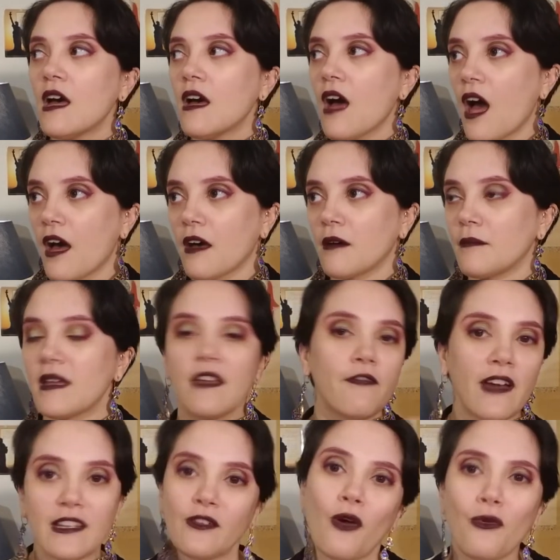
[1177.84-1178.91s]
um, if
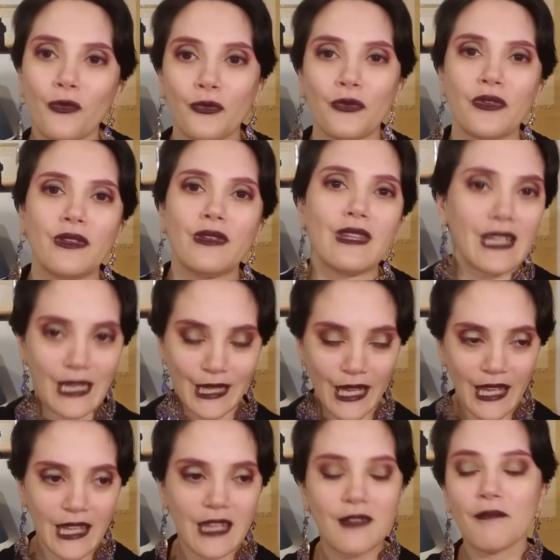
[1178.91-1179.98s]
I don't need
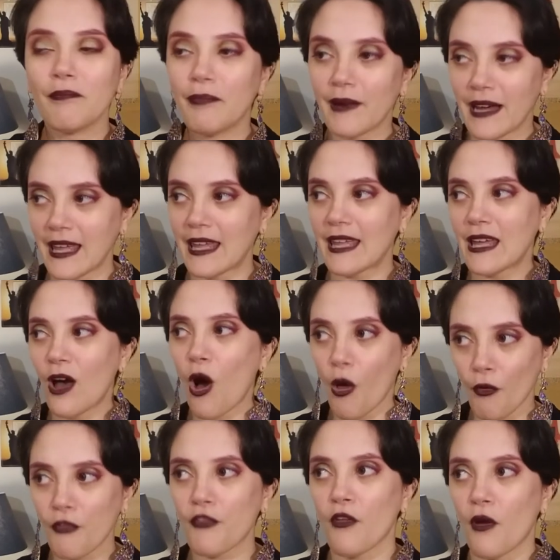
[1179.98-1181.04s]
it, but
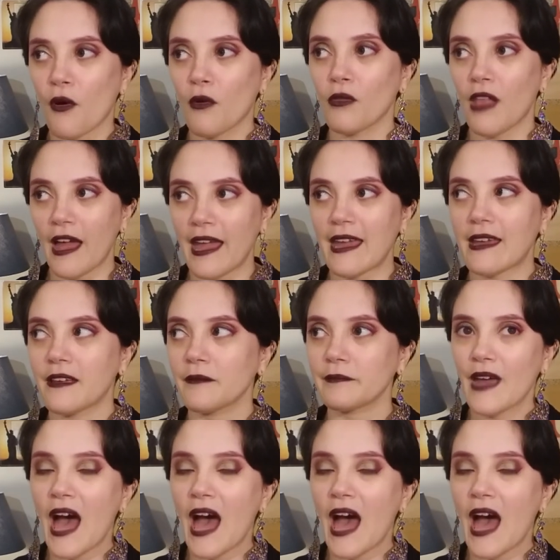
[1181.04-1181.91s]
also like